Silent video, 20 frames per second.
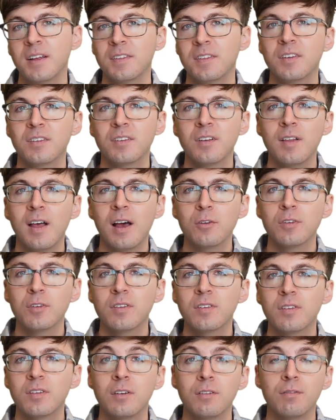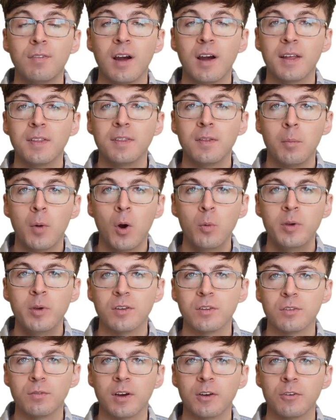This allows us to define the
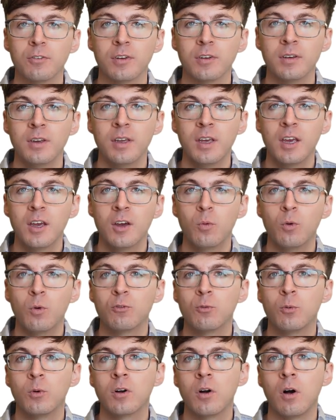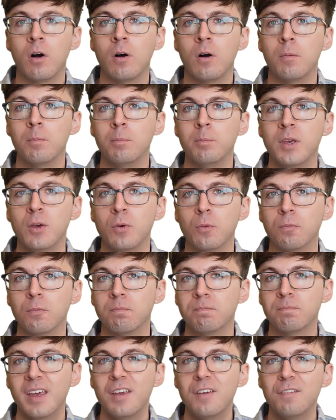Mobius function, which we'll call mu.
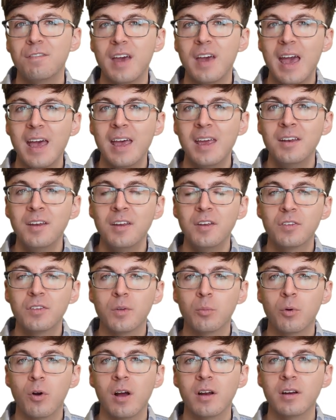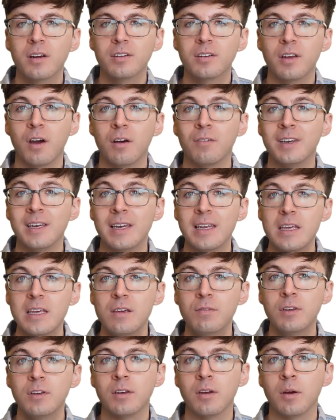If n is the product of an
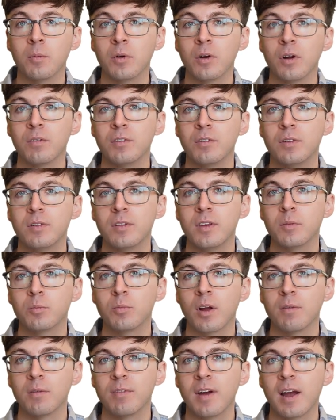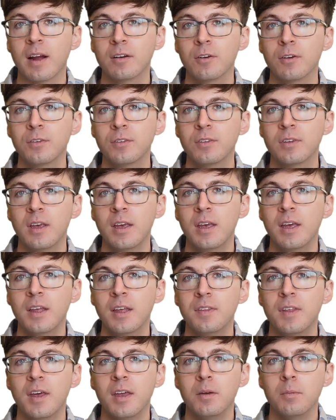even number of distinct prime factors,
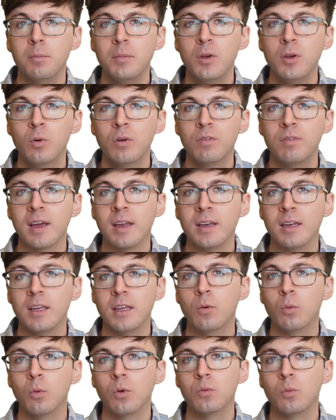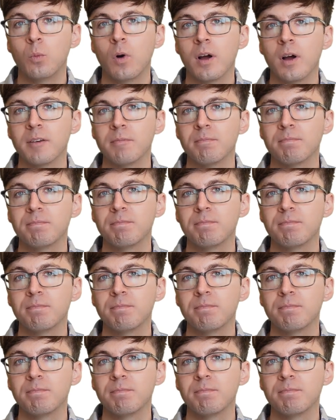then mu of n equals 1.